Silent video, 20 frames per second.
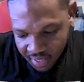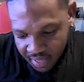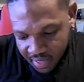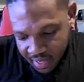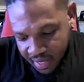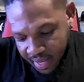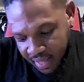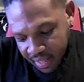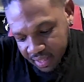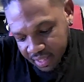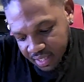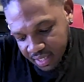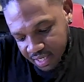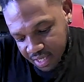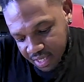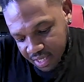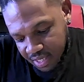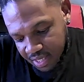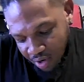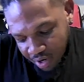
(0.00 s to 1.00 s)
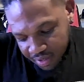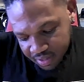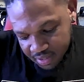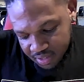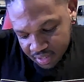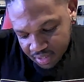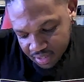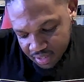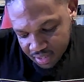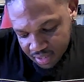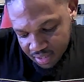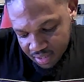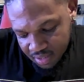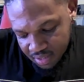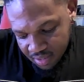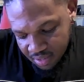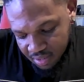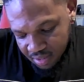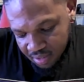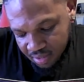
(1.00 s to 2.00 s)
LED works.
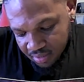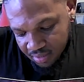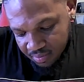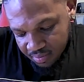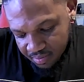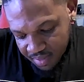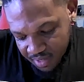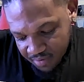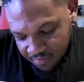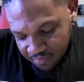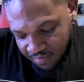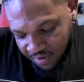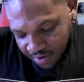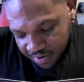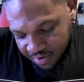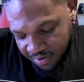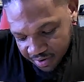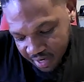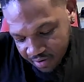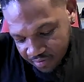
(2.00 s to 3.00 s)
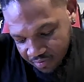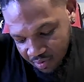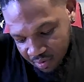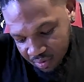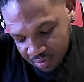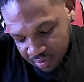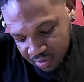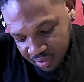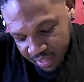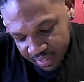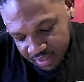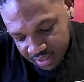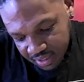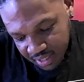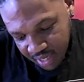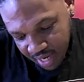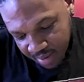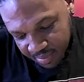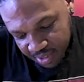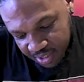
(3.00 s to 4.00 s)
Being very careful not to
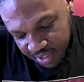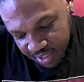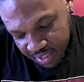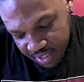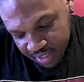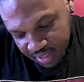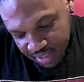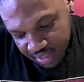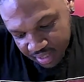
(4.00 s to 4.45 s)
damage anything,